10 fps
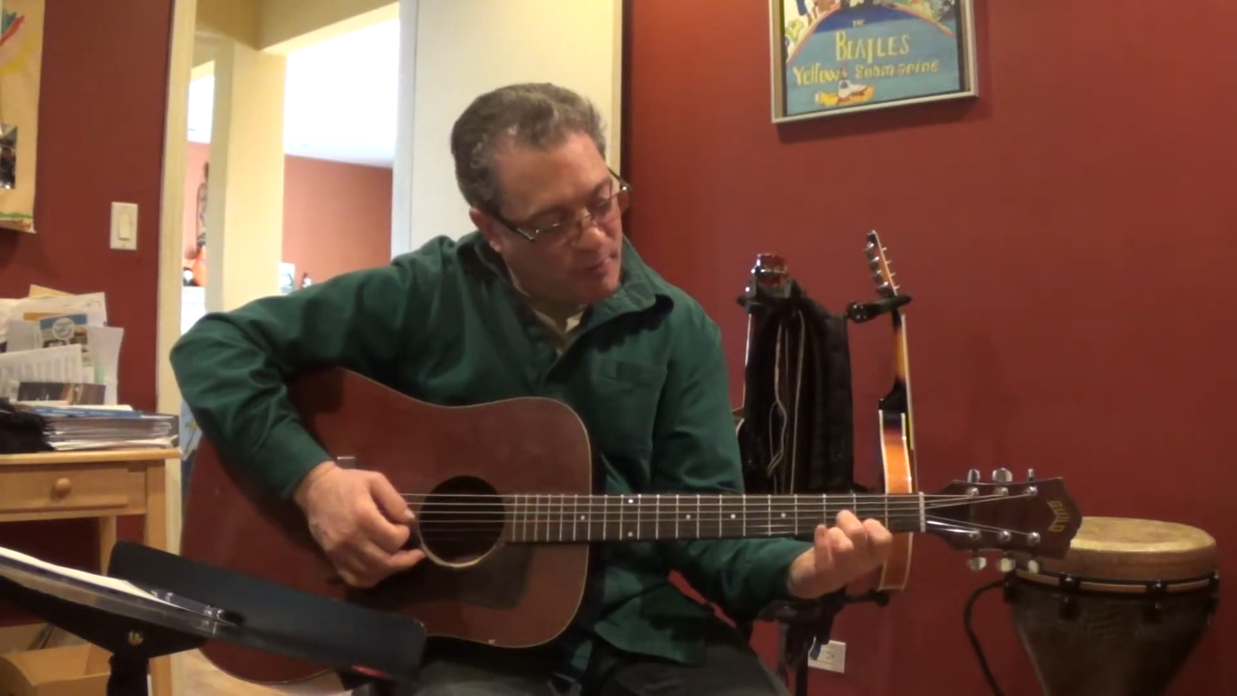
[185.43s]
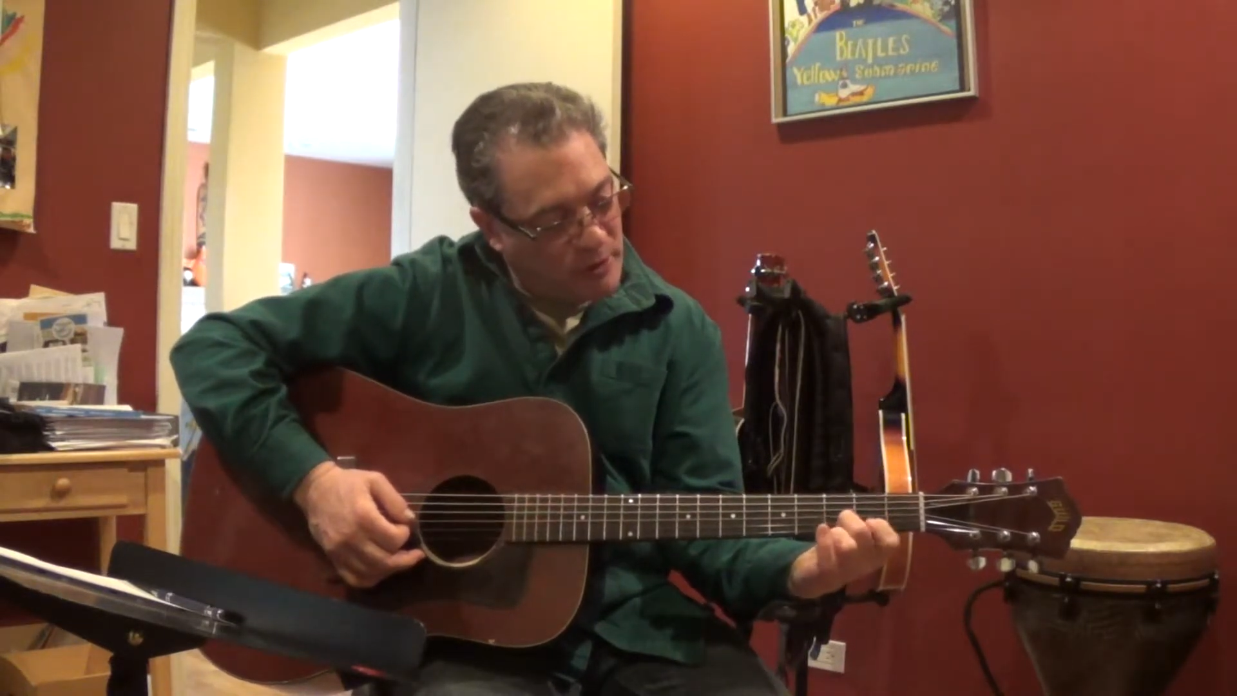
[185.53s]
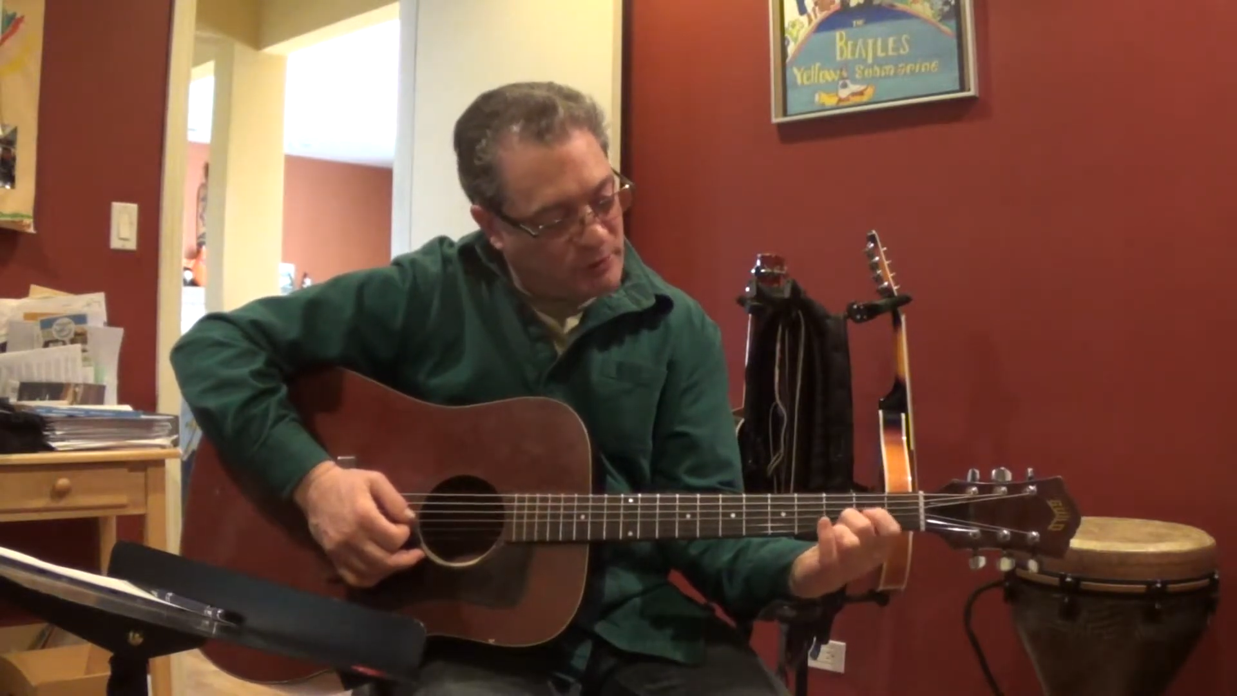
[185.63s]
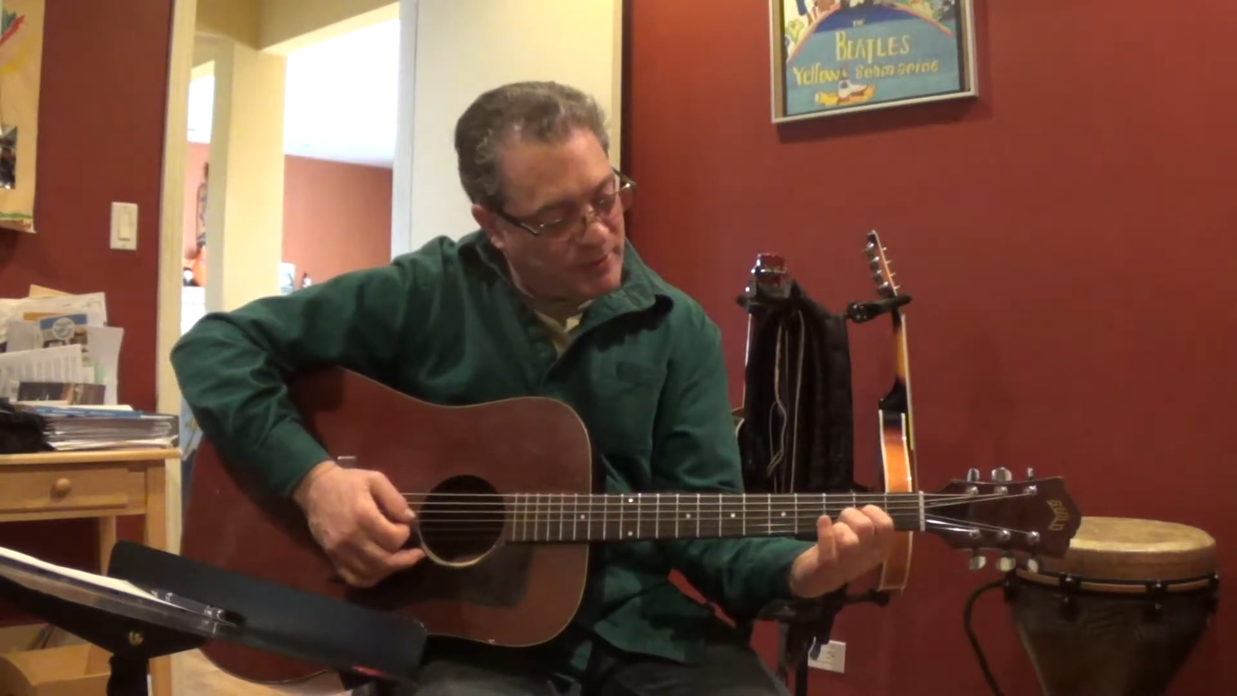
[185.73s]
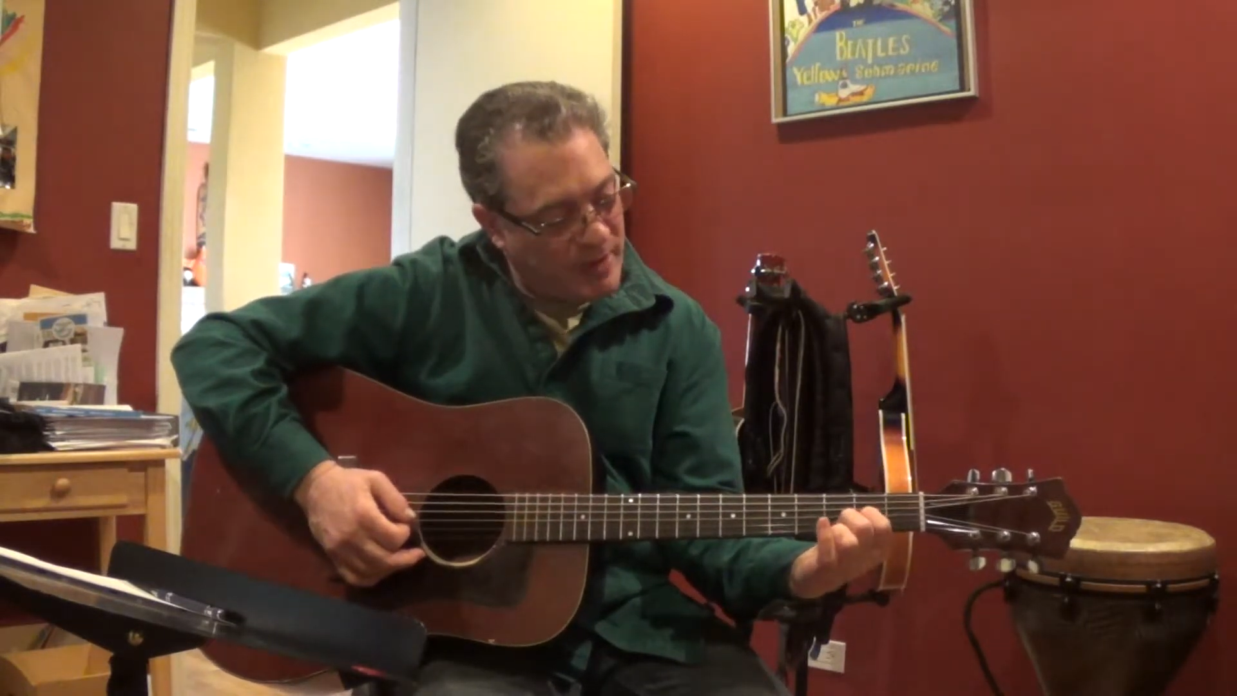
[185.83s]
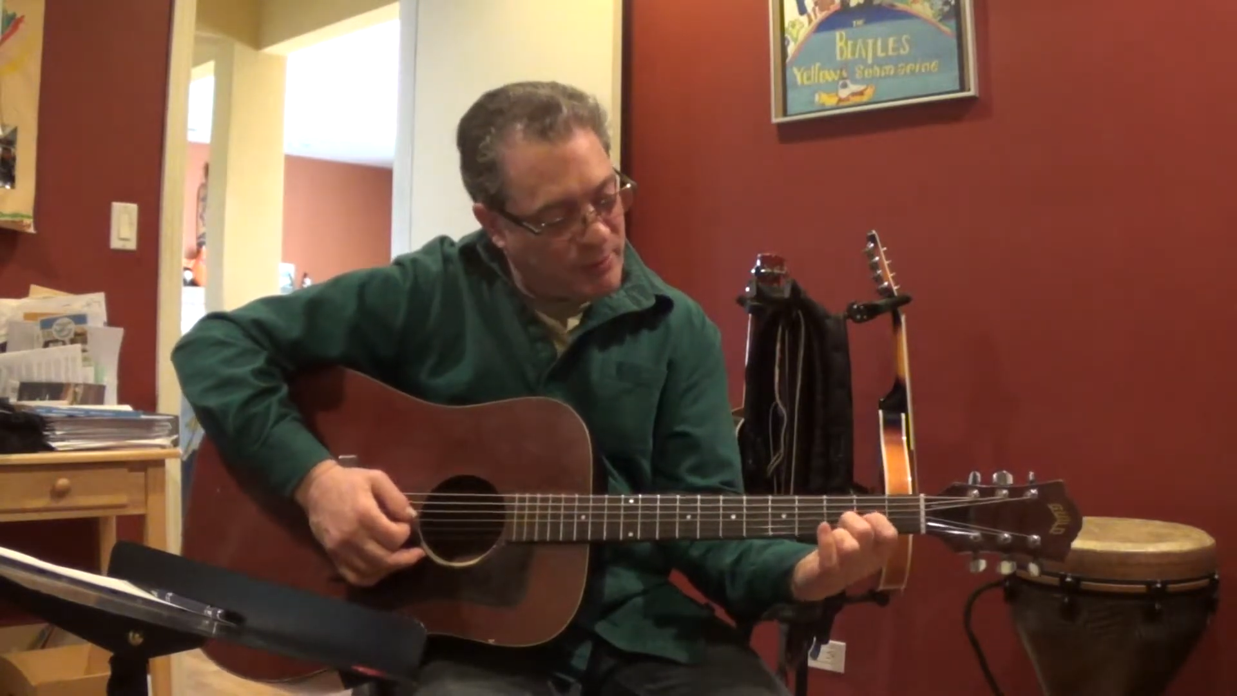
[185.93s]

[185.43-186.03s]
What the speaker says: parts without